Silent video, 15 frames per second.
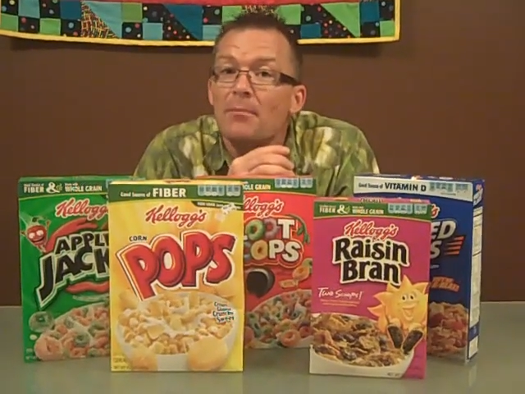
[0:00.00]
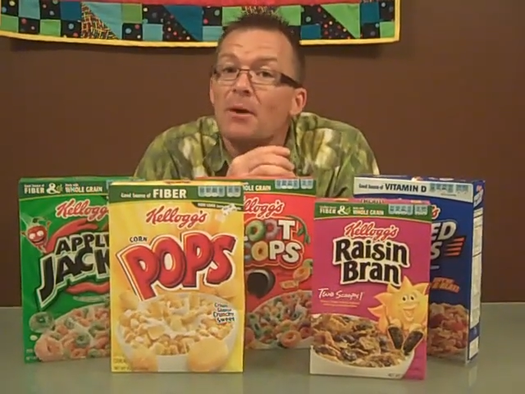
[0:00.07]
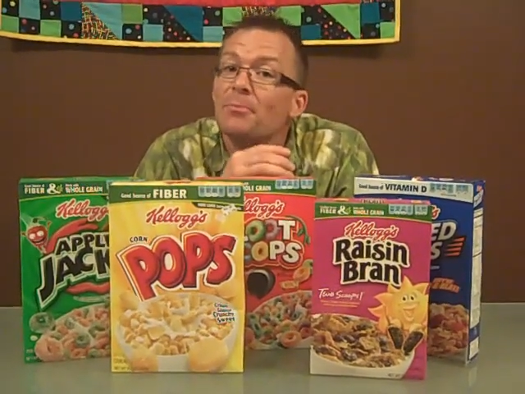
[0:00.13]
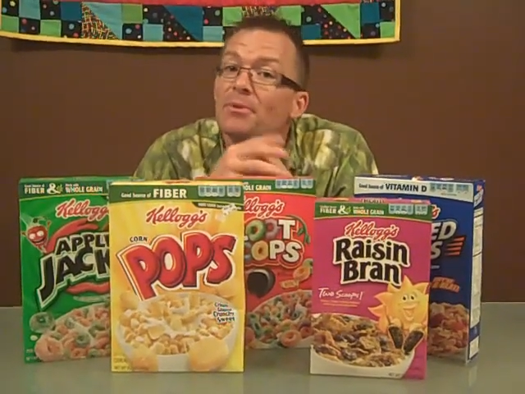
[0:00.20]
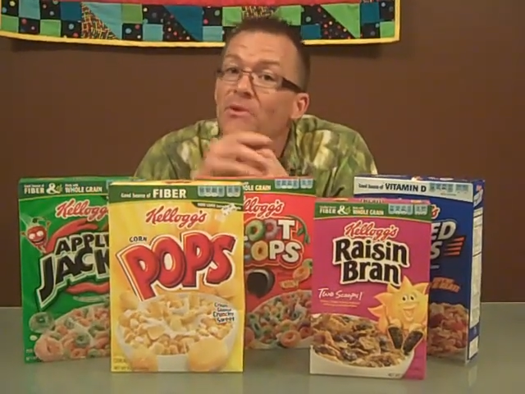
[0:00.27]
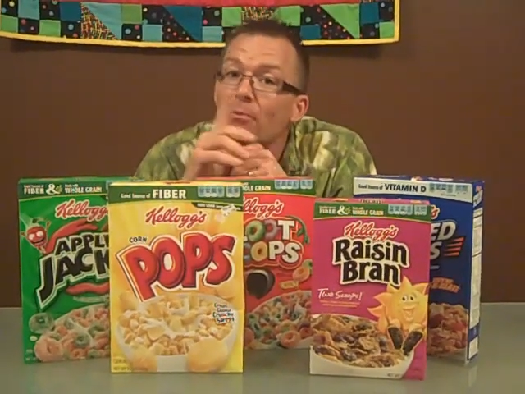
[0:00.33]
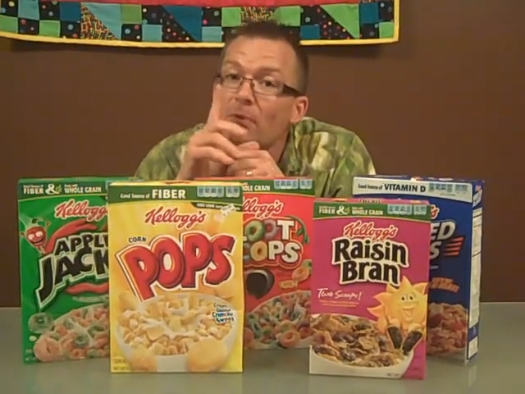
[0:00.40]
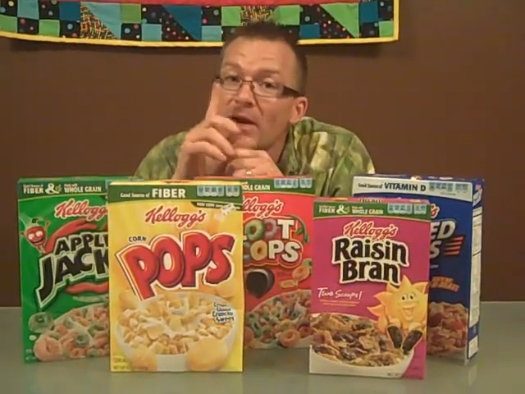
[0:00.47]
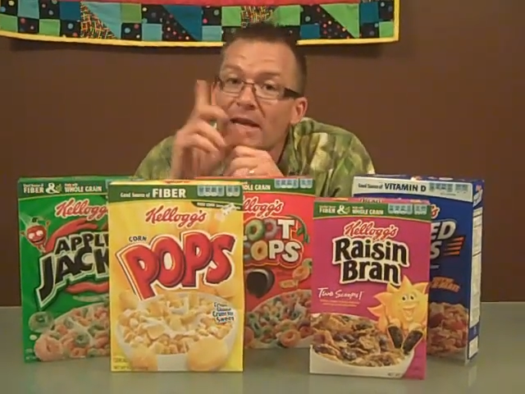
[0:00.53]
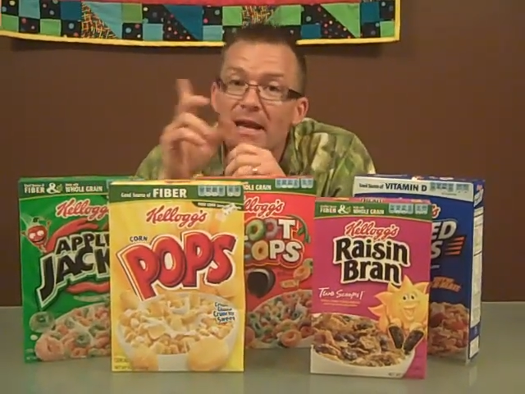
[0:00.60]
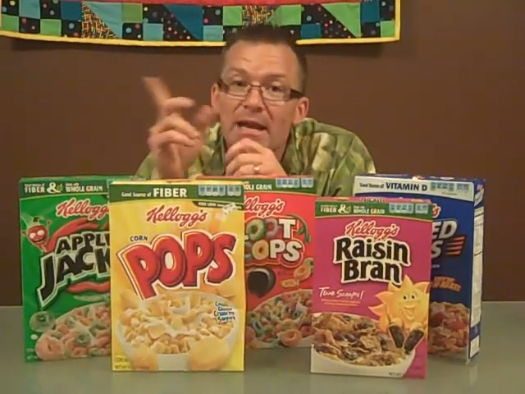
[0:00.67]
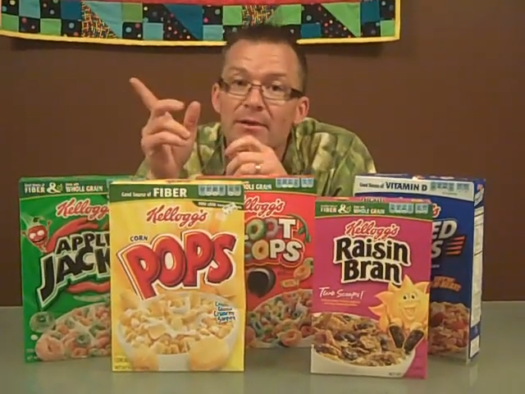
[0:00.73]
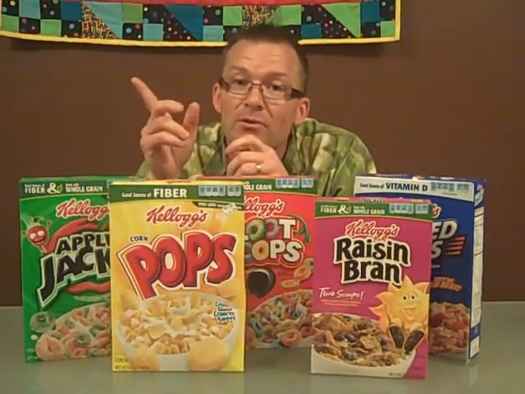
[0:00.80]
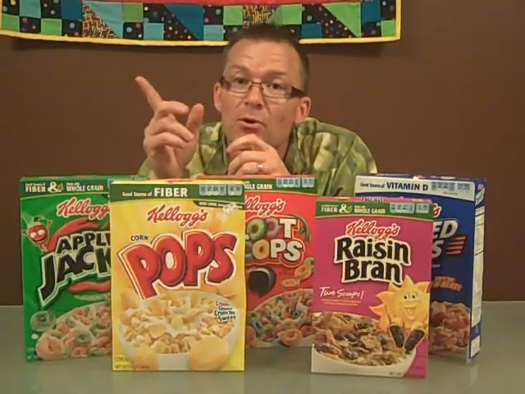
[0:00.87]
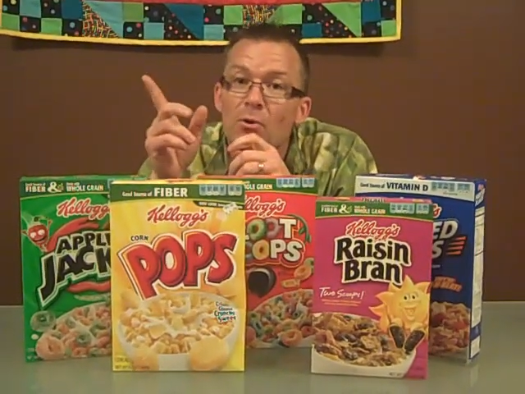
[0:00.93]
Up in the
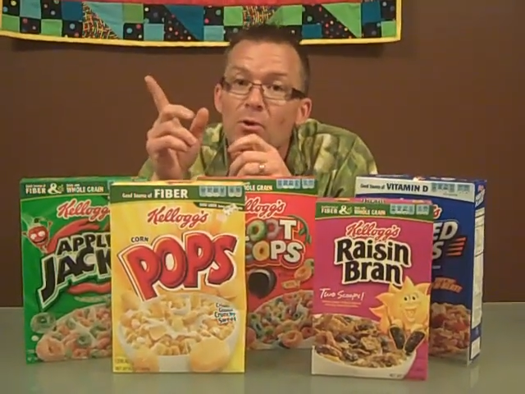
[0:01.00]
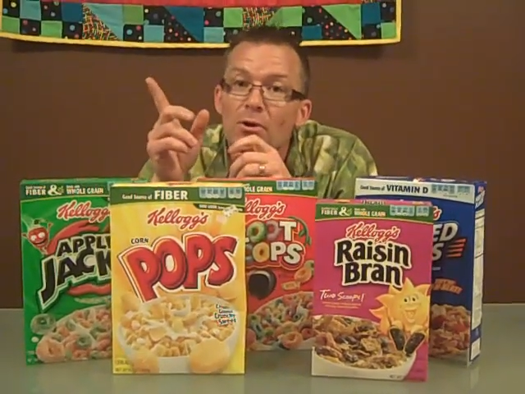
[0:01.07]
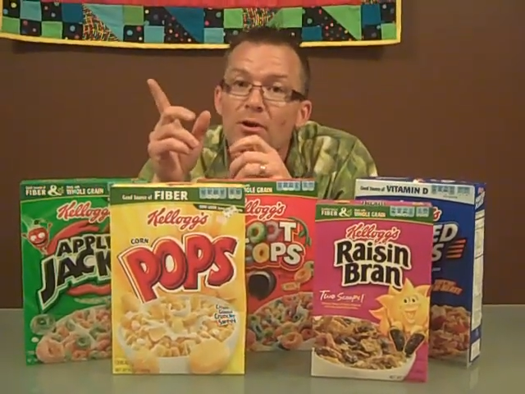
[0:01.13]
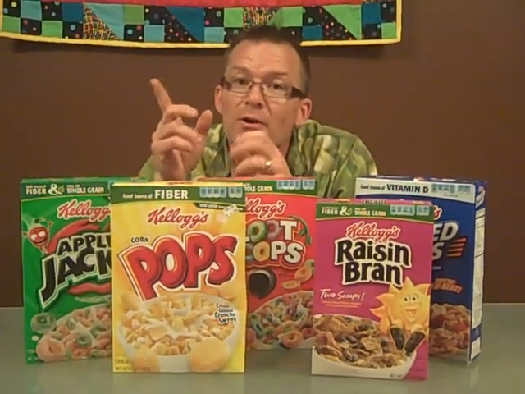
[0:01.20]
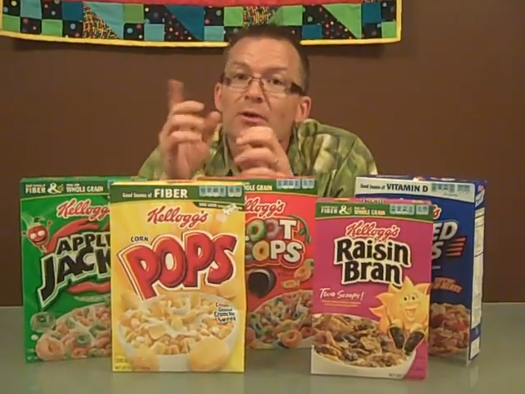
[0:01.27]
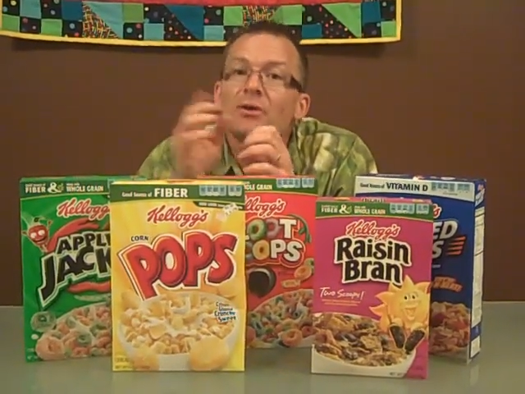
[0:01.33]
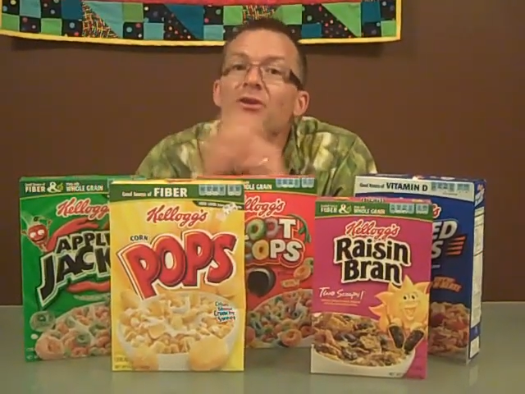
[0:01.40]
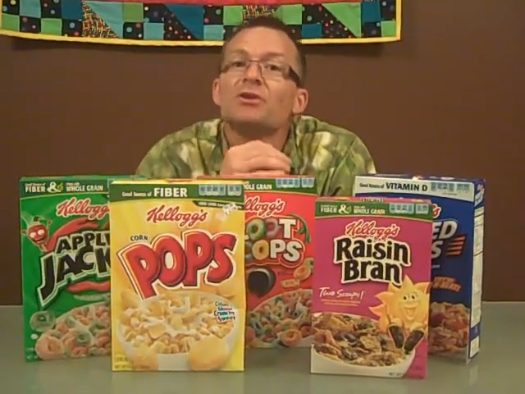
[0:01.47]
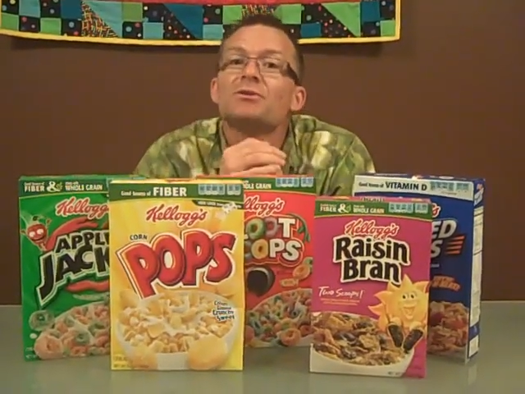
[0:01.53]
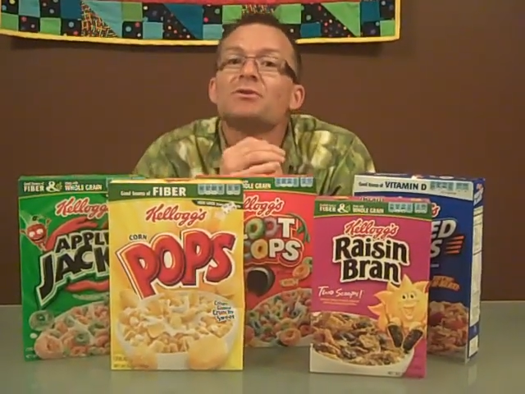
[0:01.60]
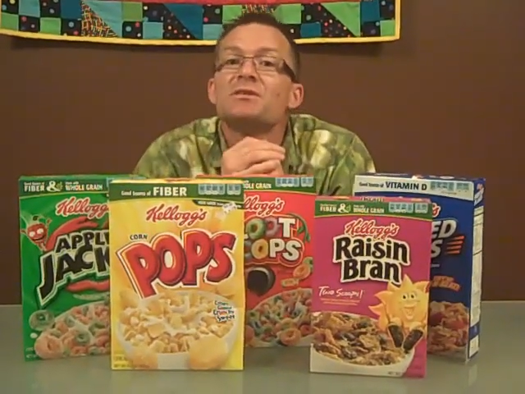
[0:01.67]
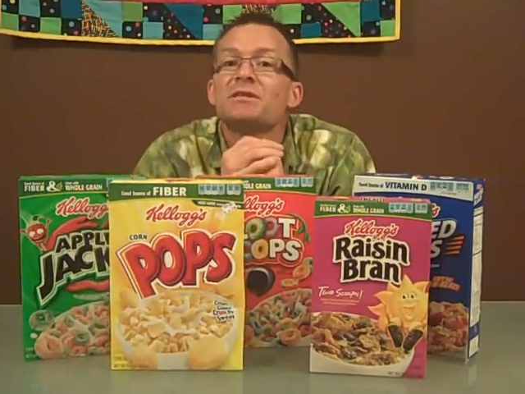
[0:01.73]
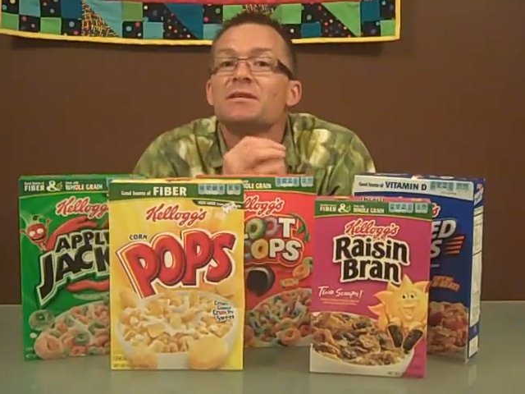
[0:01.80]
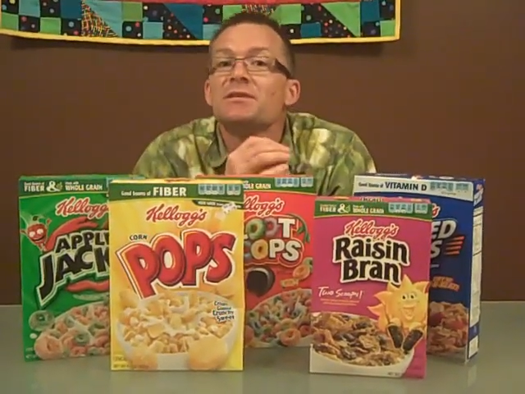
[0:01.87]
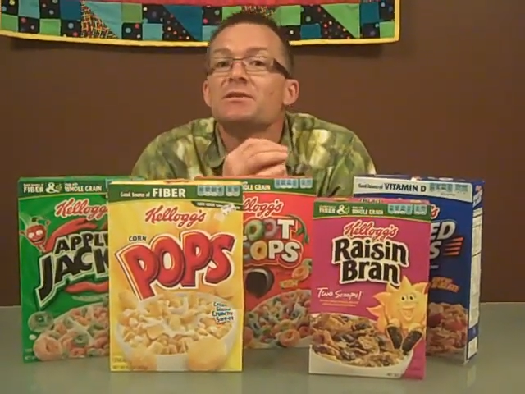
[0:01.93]
right-hand corner, you'll
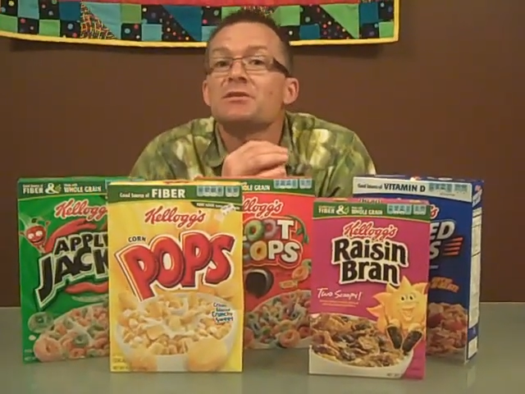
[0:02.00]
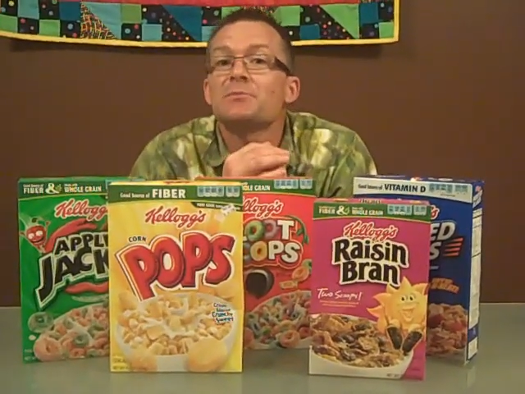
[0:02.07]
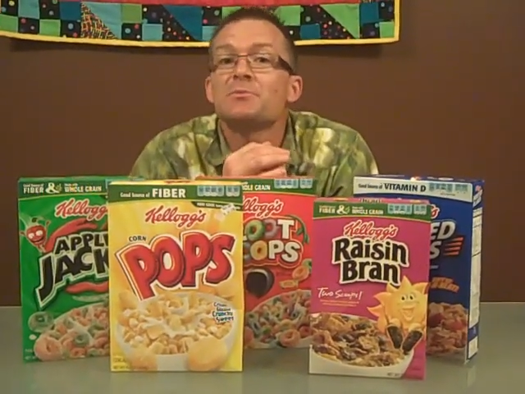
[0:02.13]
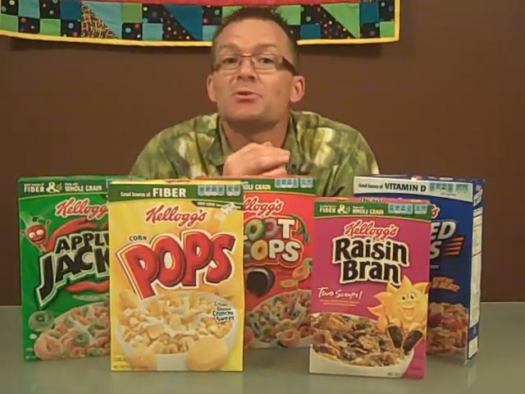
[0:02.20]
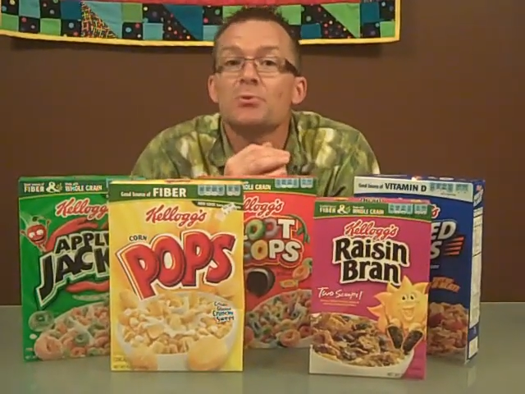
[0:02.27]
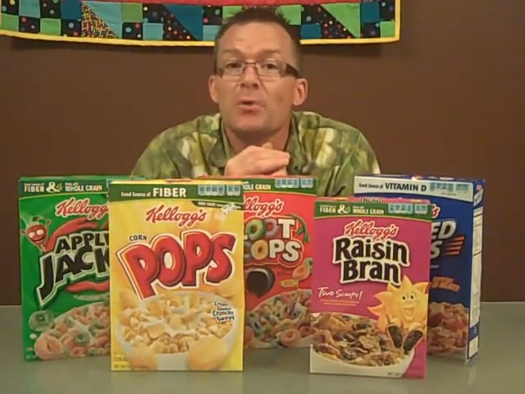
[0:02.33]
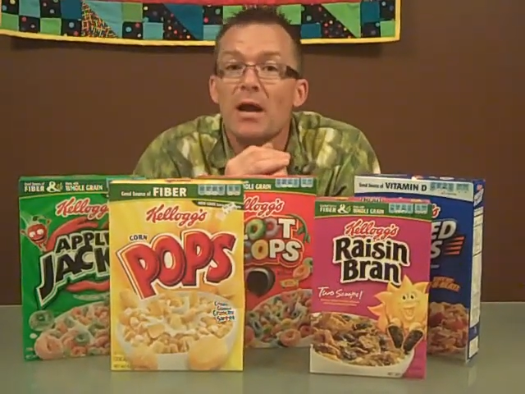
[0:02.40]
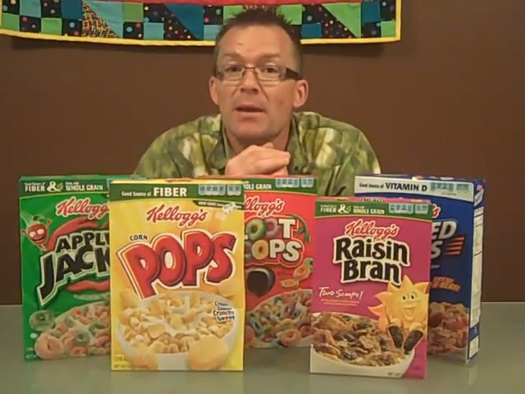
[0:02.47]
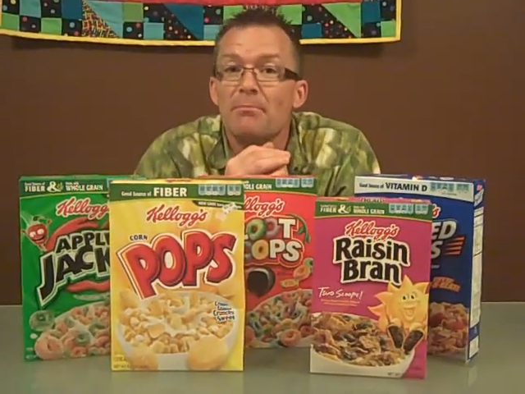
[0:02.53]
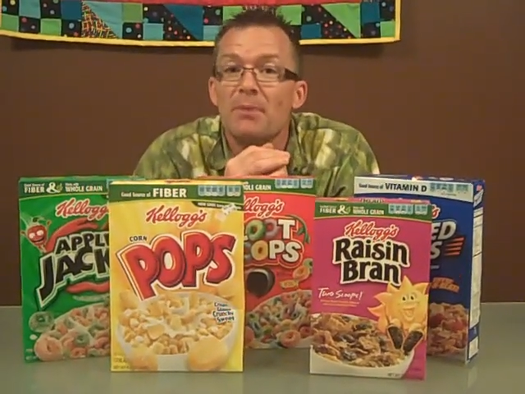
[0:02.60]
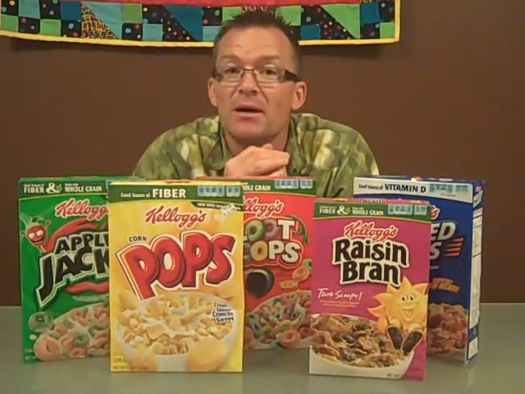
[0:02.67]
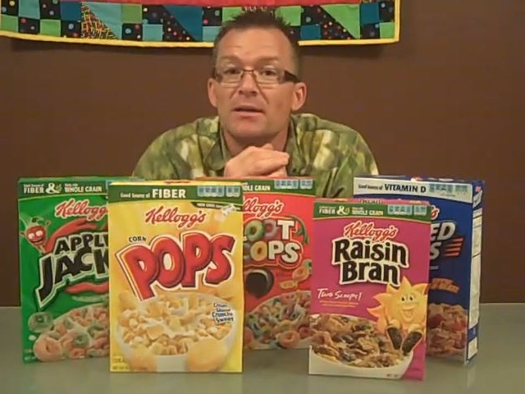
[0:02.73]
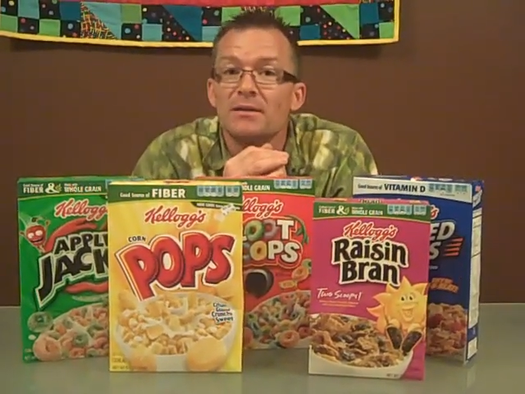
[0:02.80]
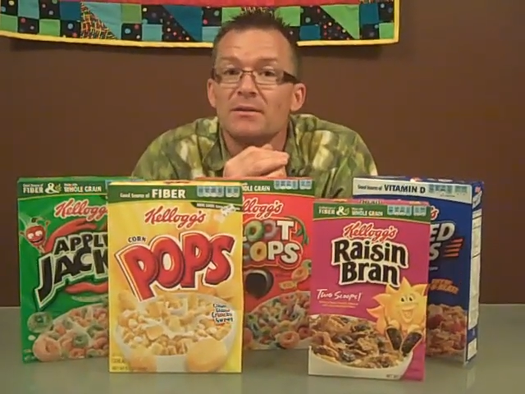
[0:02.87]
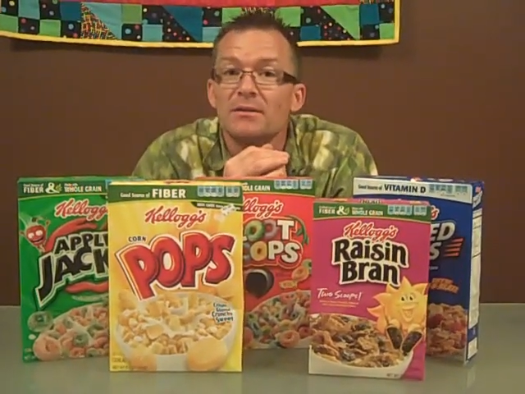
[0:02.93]
see the subscribe
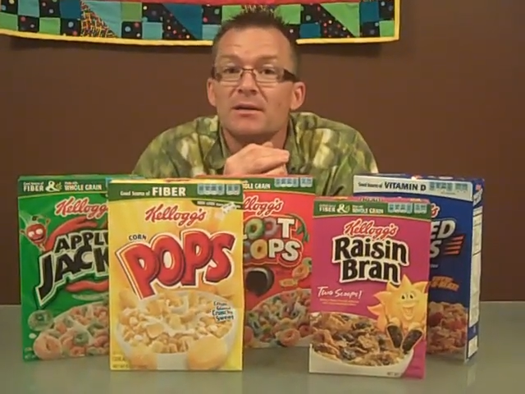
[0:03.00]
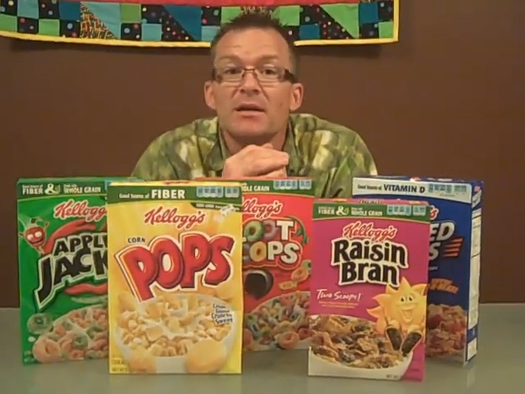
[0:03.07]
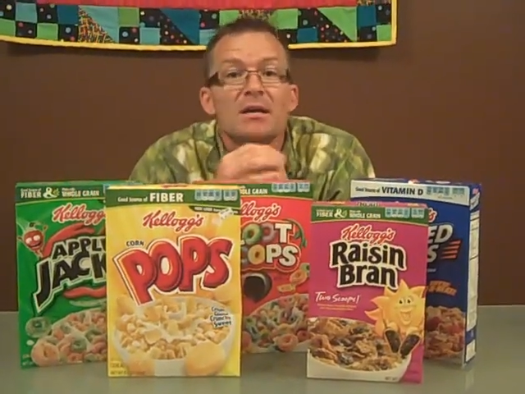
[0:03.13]
button.